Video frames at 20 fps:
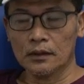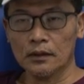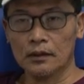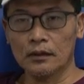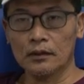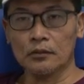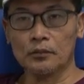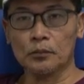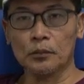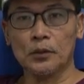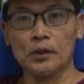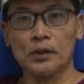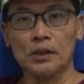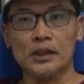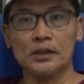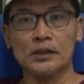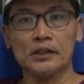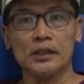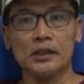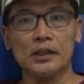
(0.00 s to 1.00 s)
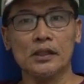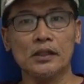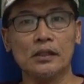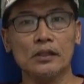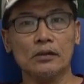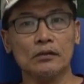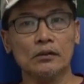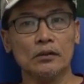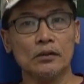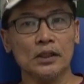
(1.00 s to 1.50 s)
to put this
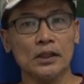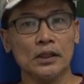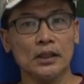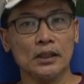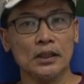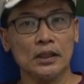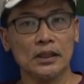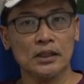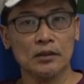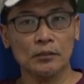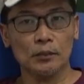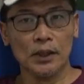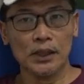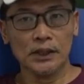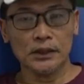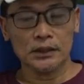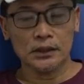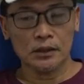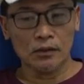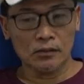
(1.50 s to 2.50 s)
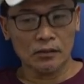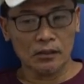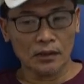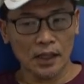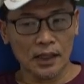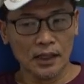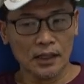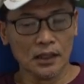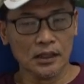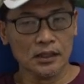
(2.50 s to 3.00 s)
into a database,
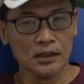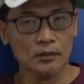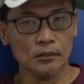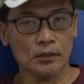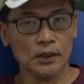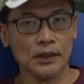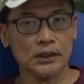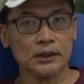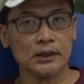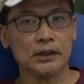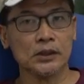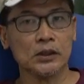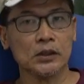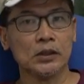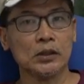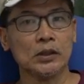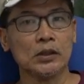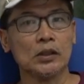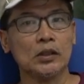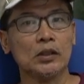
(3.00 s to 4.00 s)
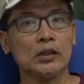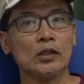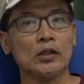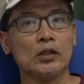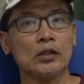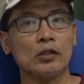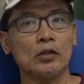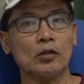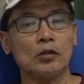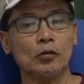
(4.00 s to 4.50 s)
online database,
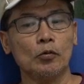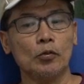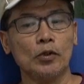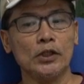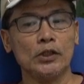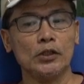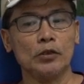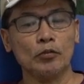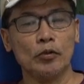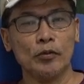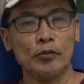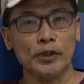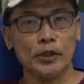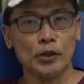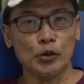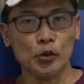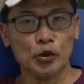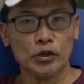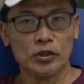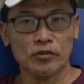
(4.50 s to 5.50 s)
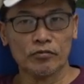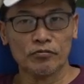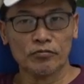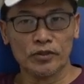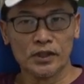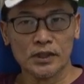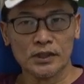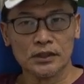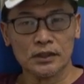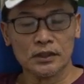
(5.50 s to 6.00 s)
which we will use
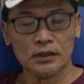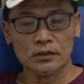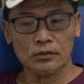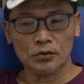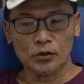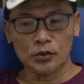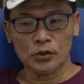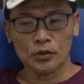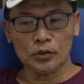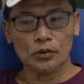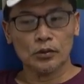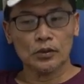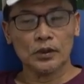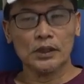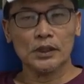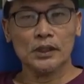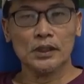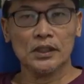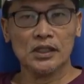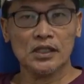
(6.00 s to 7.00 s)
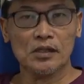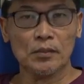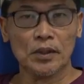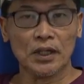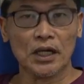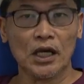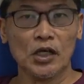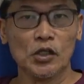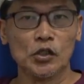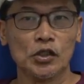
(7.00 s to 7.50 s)
first to show the
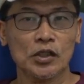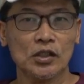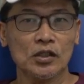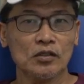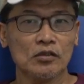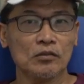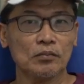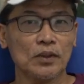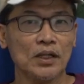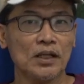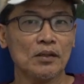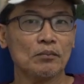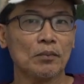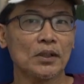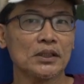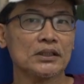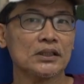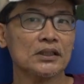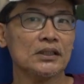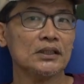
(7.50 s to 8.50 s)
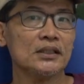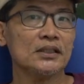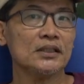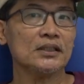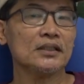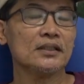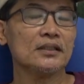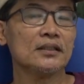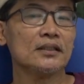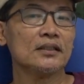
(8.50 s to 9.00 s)
demarcation of land parcel.
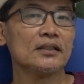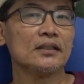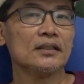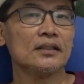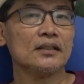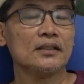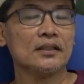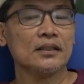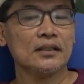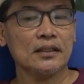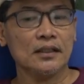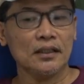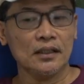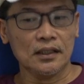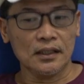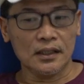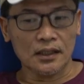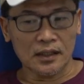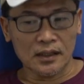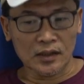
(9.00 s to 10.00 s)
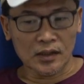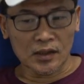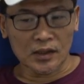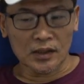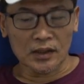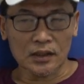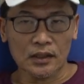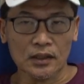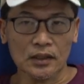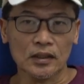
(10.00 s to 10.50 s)
And
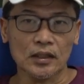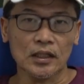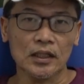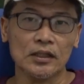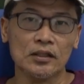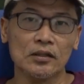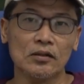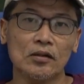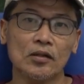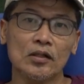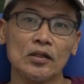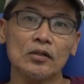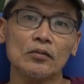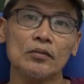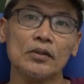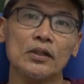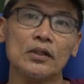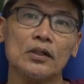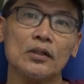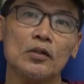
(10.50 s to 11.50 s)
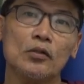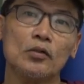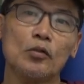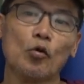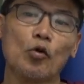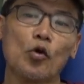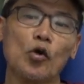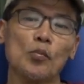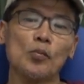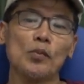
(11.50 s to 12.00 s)
later on, we
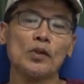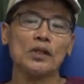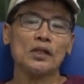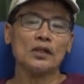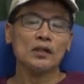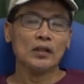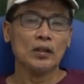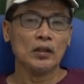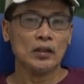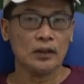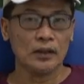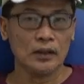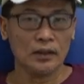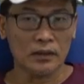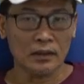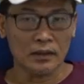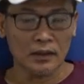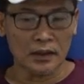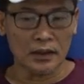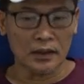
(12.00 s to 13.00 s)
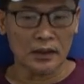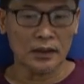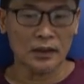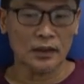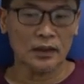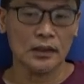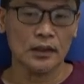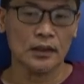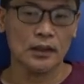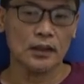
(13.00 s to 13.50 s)
document
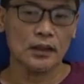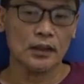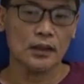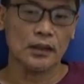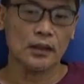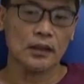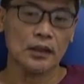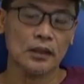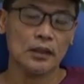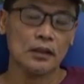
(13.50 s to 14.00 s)
the